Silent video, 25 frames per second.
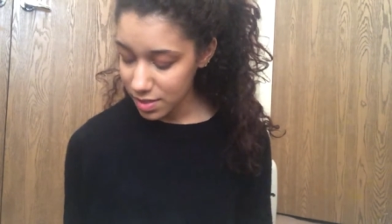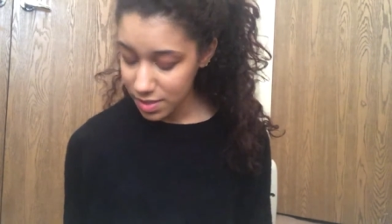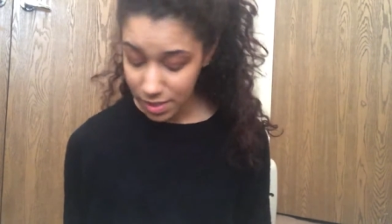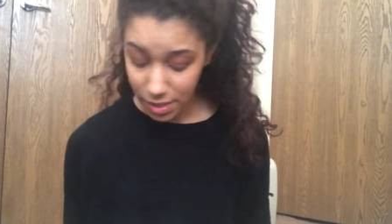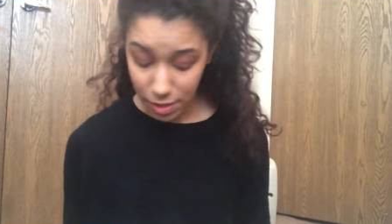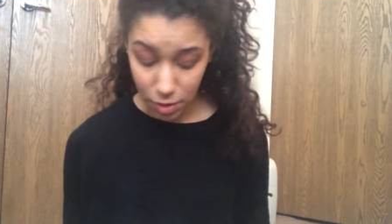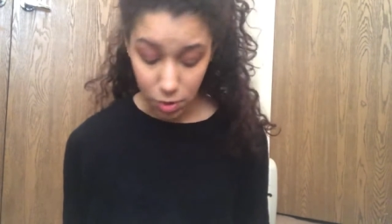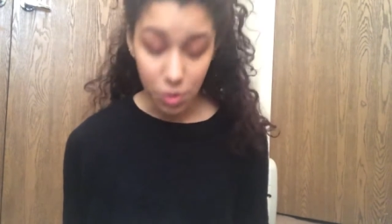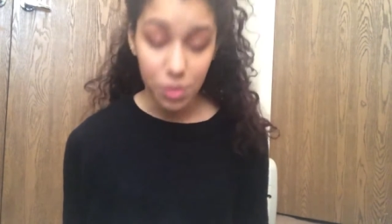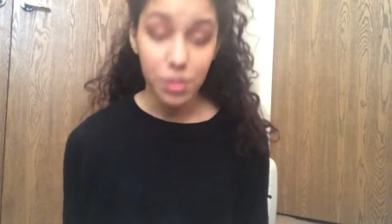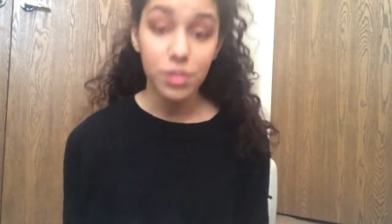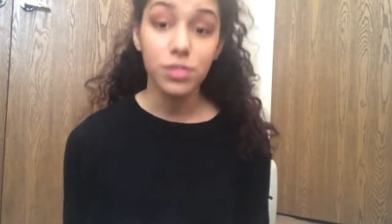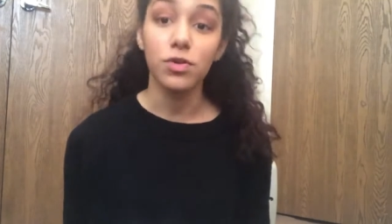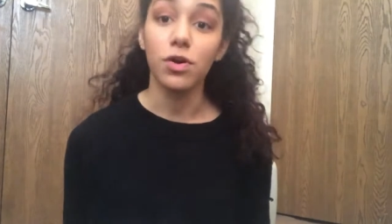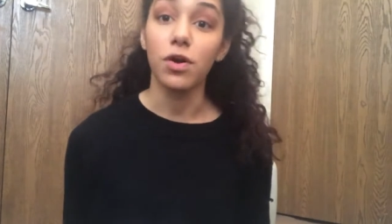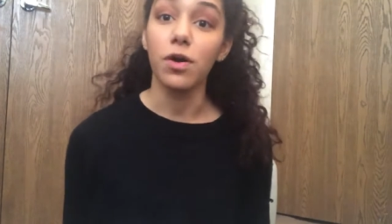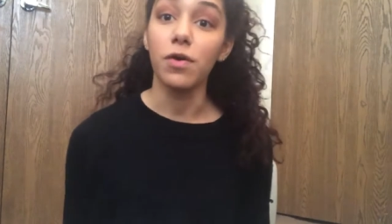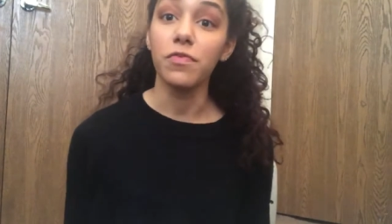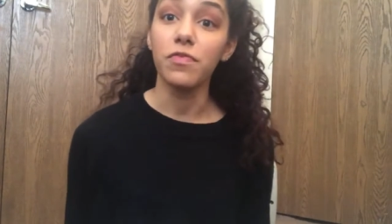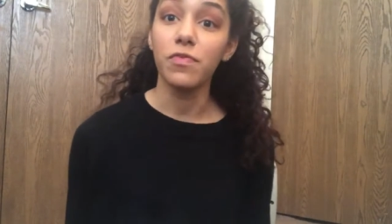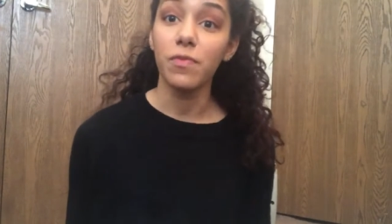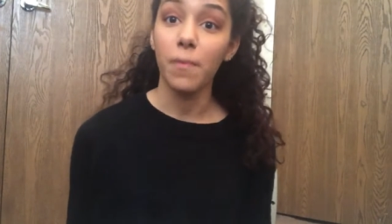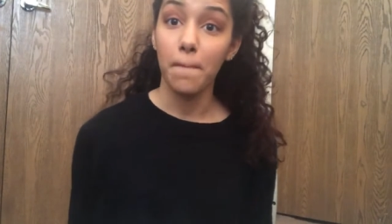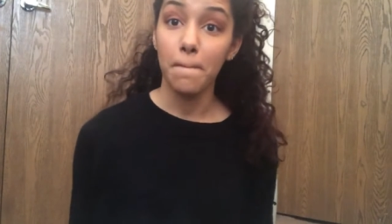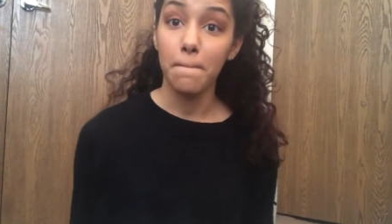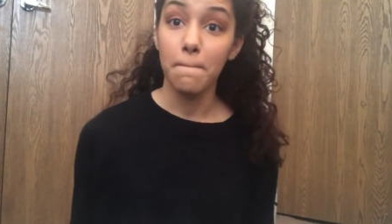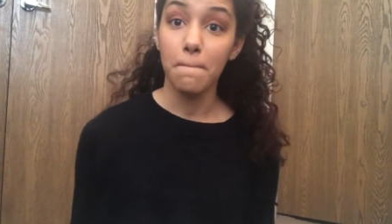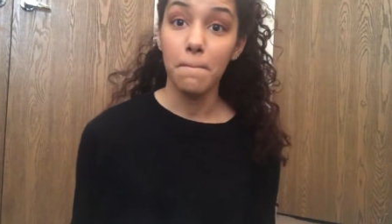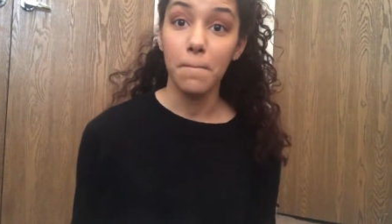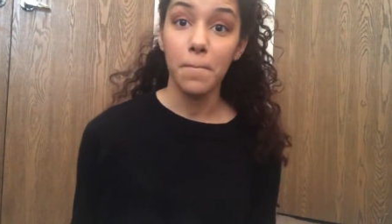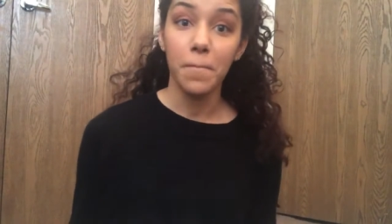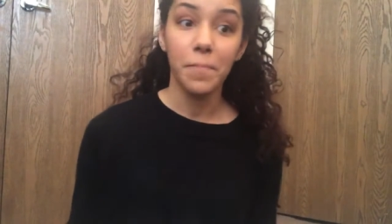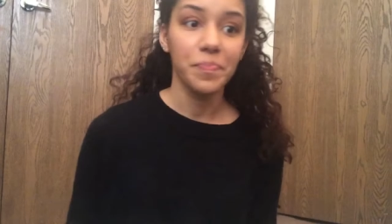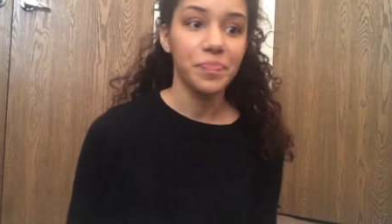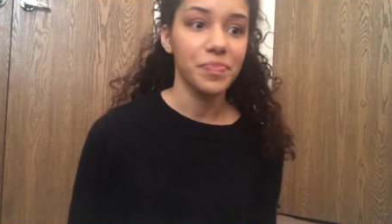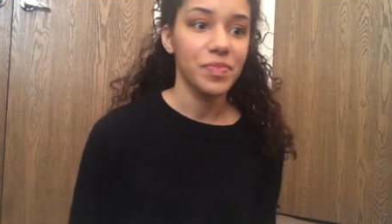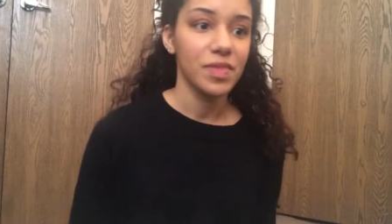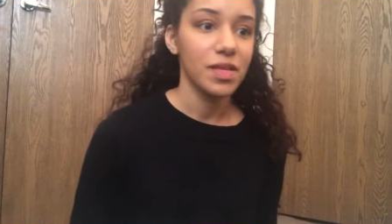take all this off
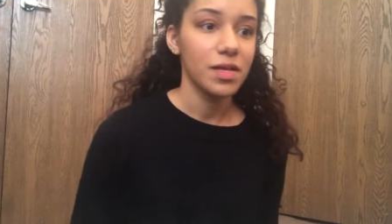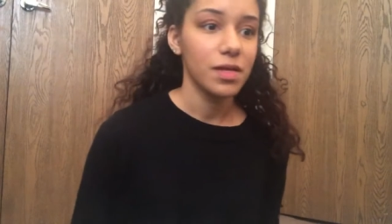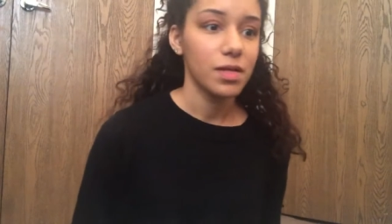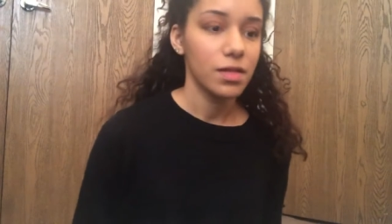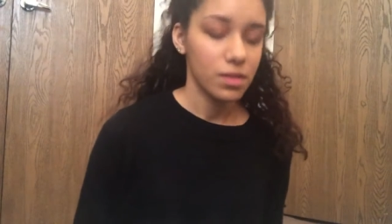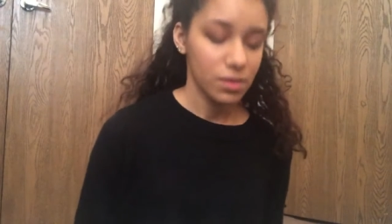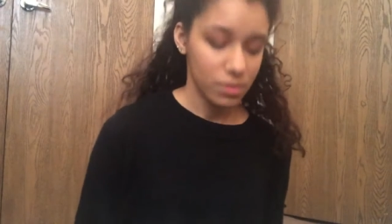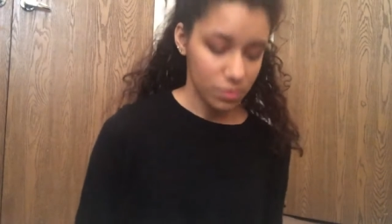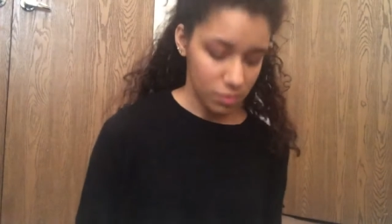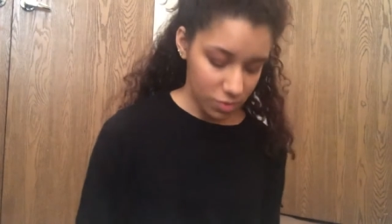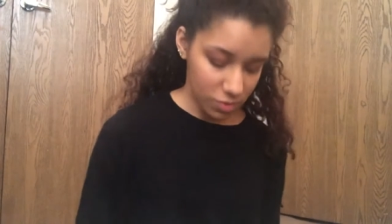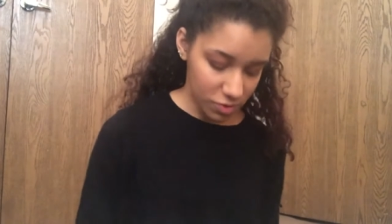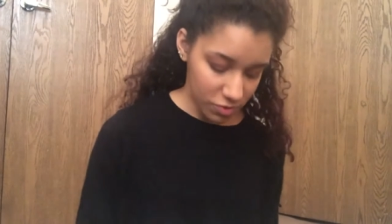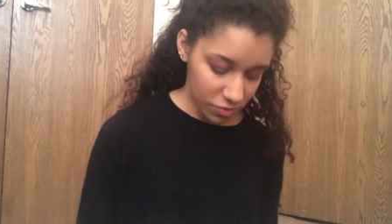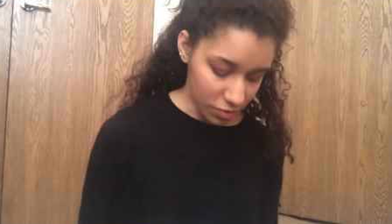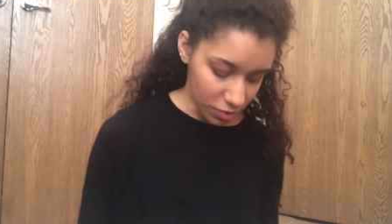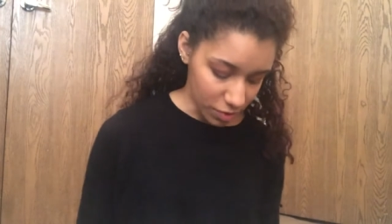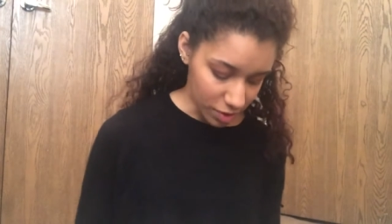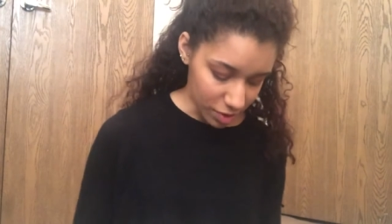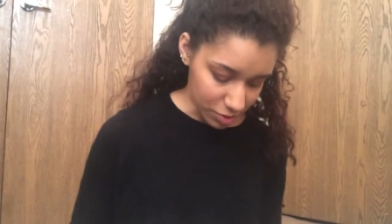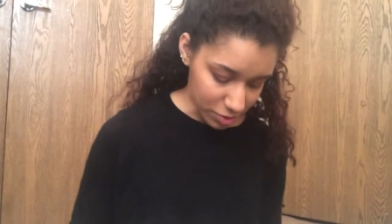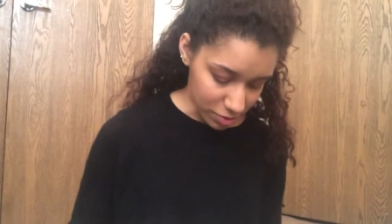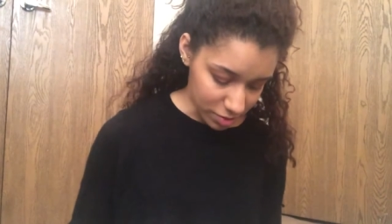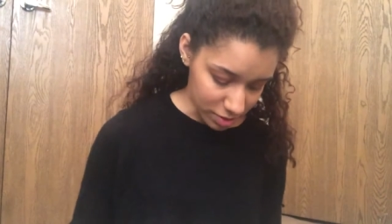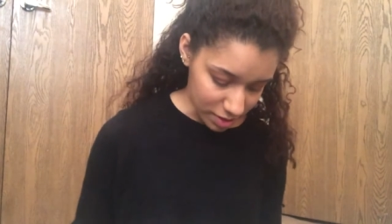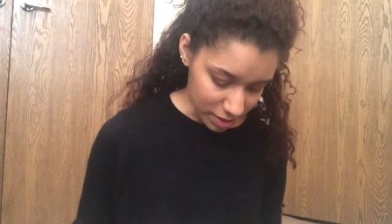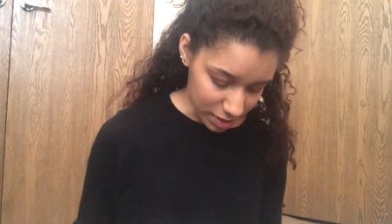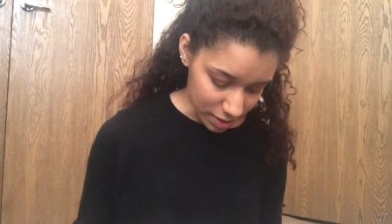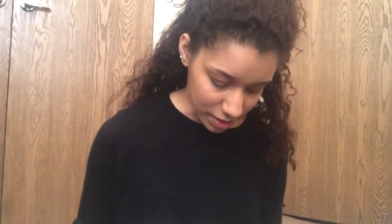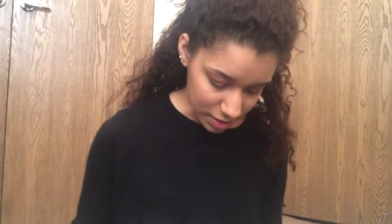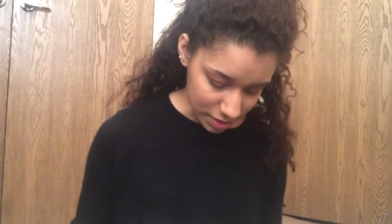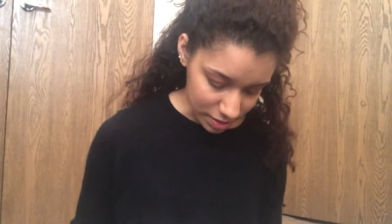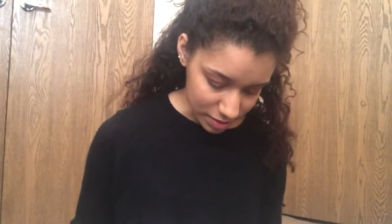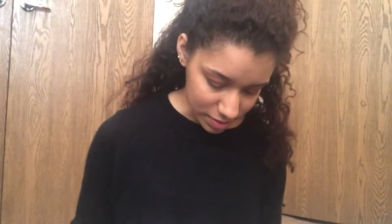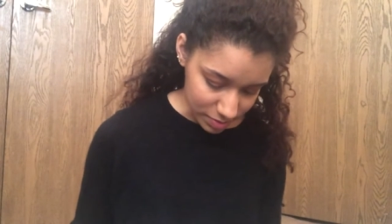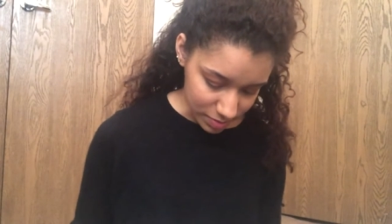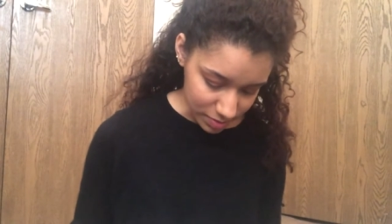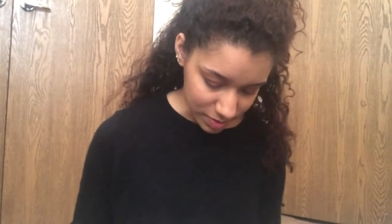before I go to class